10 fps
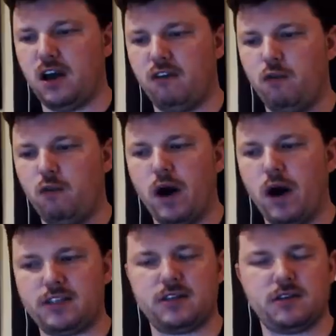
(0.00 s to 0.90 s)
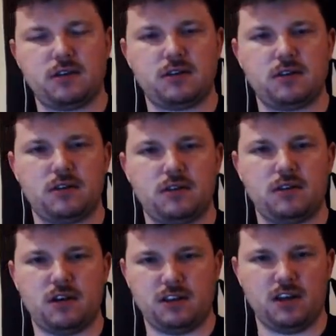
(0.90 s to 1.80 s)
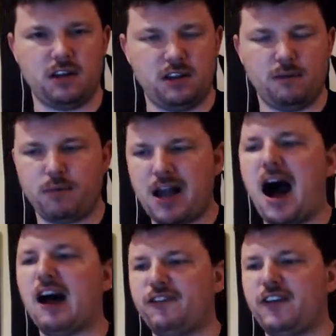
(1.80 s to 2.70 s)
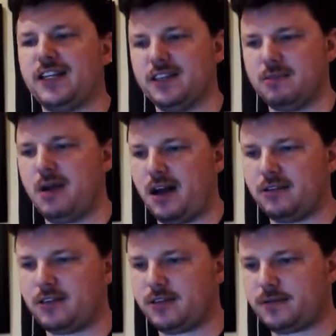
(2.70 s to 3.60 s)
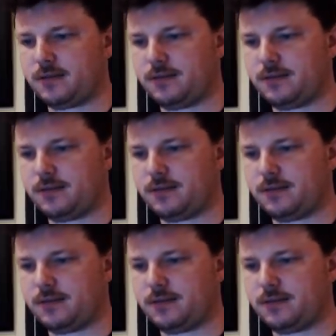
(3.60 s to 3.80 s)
of what the conflict is about.